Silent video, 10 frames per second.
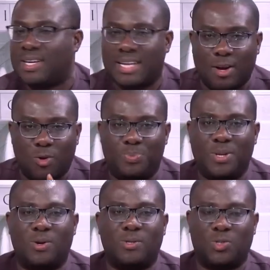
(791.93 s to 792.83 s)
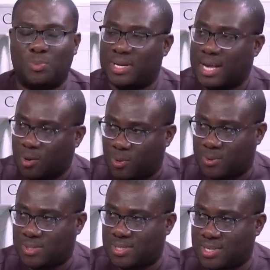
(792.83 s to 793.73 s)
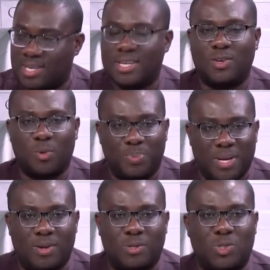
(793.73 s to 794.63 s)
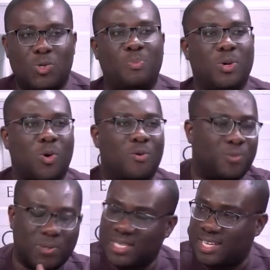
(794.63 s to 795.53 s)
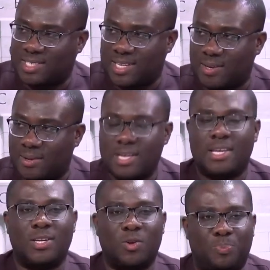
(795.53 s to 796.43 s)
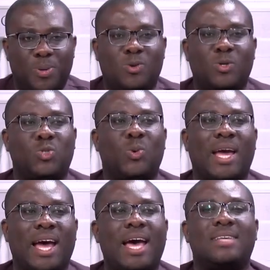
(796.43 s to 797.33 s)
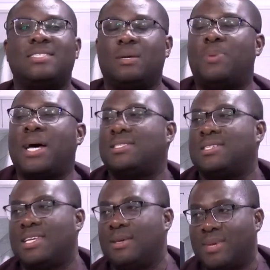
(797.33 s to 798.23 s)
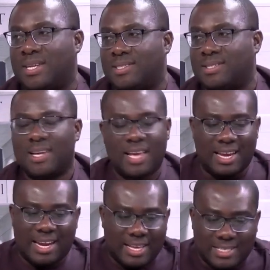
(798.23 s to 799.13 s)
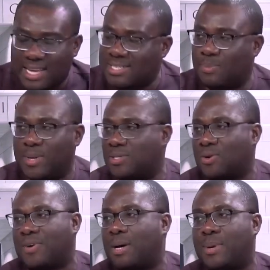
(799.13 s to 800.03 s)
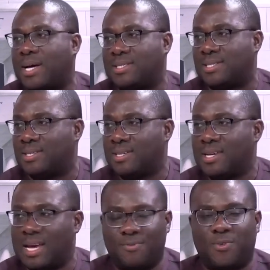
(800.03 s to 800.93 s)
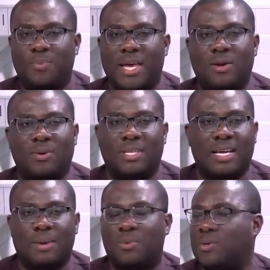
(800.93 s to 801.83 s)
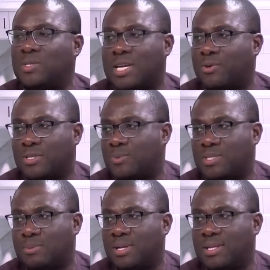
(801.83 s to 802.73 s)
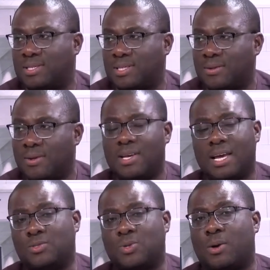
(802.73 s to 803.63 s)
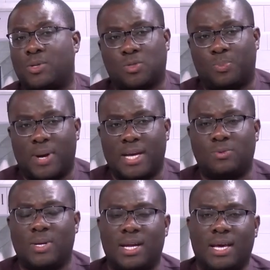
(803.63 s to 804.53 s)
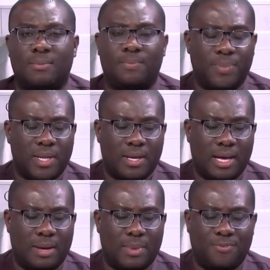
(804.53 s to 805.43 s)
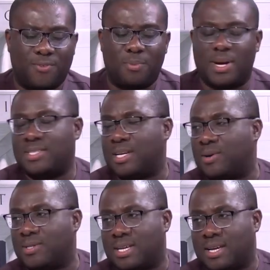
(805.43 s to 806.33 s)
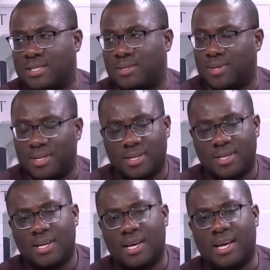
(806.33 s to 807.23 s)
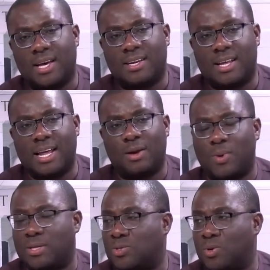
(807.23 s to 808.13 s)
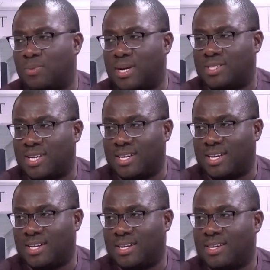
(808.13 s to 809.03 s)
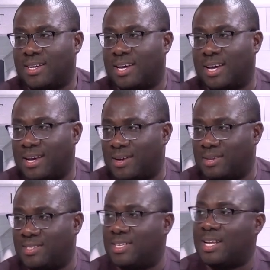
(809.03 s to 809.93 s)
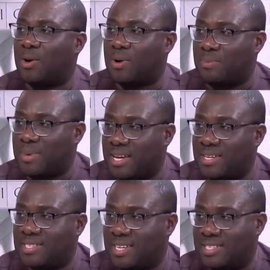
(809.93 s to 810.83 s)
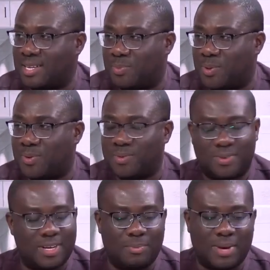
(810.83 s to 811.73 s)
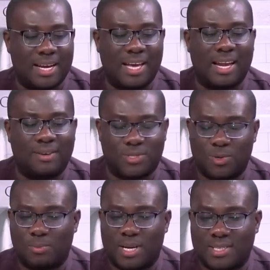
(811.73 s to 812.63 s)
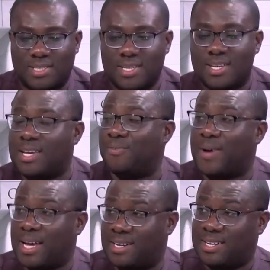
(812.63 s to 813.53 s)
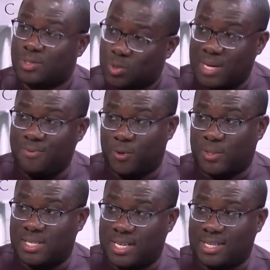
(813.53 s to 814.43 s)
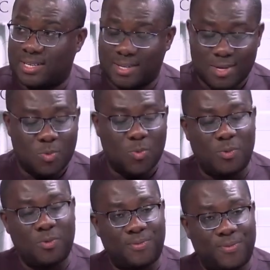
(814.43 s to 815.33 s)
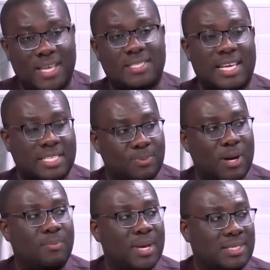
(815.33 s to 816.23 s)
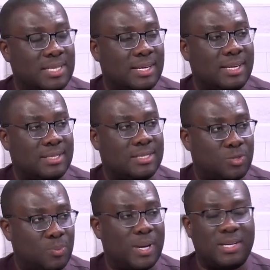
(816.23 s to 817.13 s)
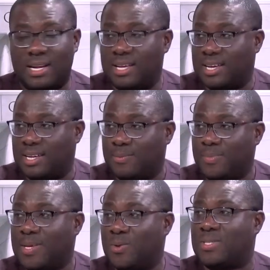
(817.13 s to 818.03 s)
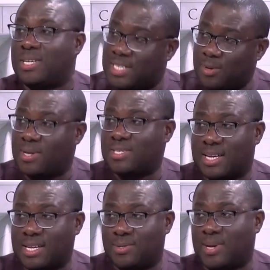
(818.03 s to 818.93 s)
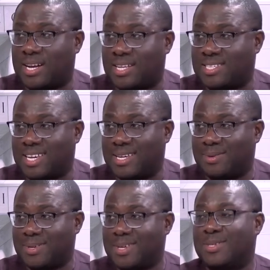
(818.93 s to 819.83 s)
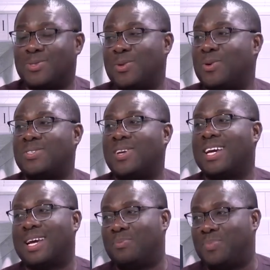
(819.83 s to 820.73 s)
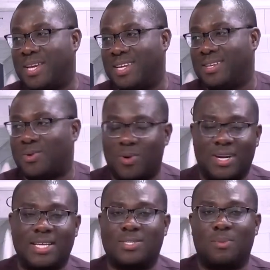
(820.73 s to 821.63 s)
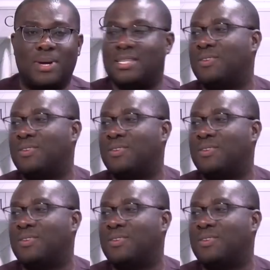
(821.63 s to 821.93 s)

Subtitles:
That opinion should be decorous. The opinion should not be confrontational. The opinion should enhance the party's image and energize the base of our party. And for me, I don't think I'm going to shirk responsibility. And so I was surprised when my former general secretary, that I worked so much under, Engineer Kwabena Ije Japan, a man I love so much. In fact, in 2014, when we first experimented this super delegate, he was the general secretary at that time. So he was not a campaign coordinator or manager.